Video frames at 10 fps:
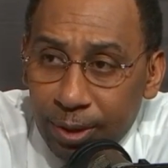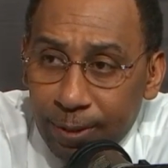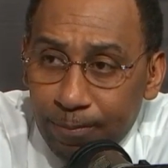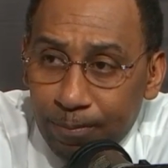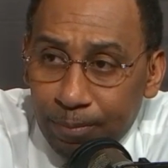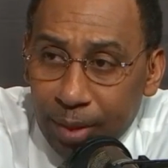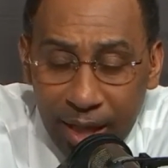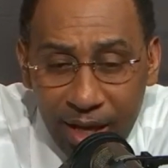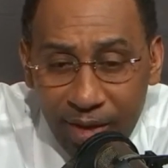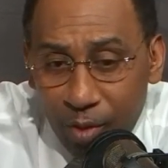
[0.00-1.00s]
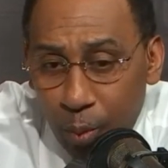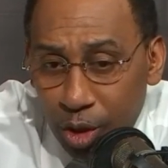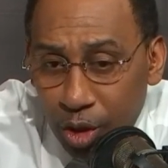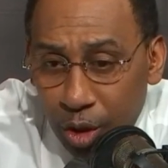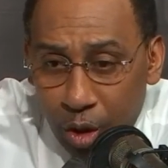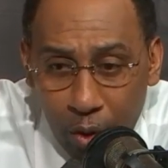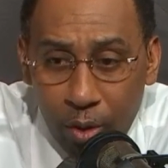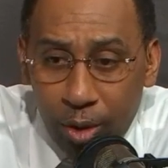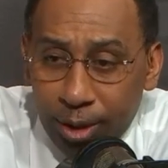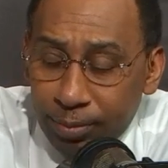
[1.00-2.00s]
And even when you're gone,
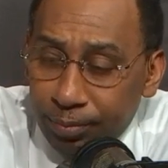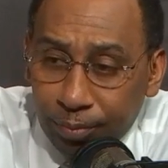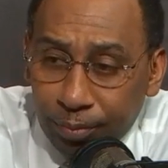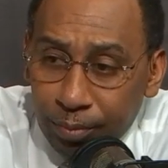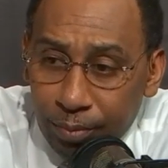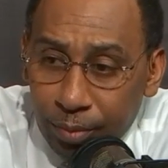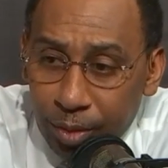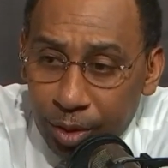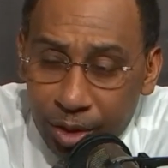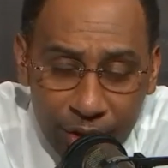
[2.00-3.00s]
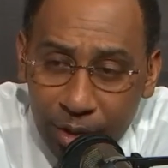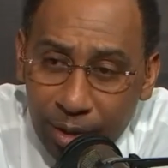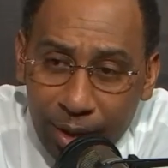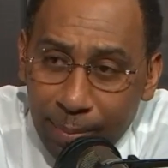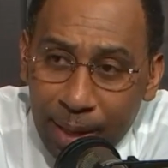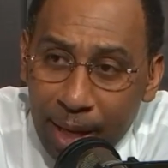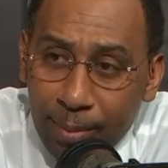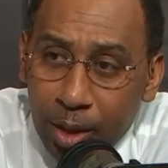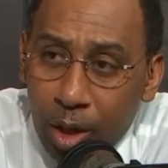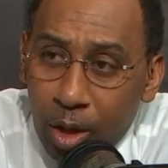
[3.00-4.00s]
you still got to be able to go
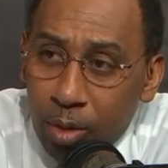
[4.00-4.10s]
home.